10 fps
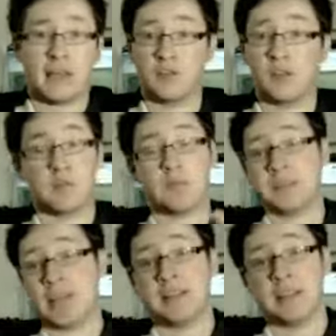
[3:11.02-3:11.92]
and you get
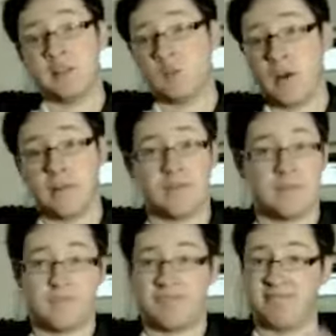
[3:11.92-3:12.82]
presented
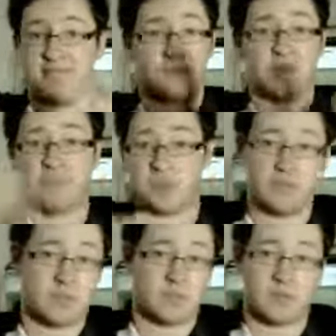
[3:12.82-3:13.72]
with different
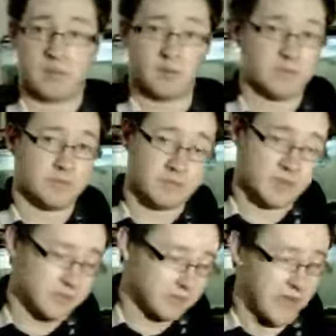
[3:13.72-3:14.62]
genres of films and
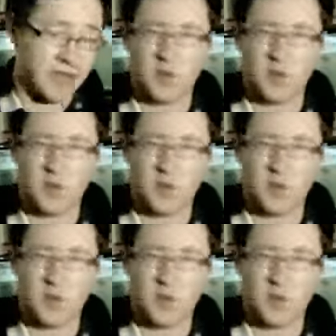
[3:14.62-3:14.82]
stuff like that.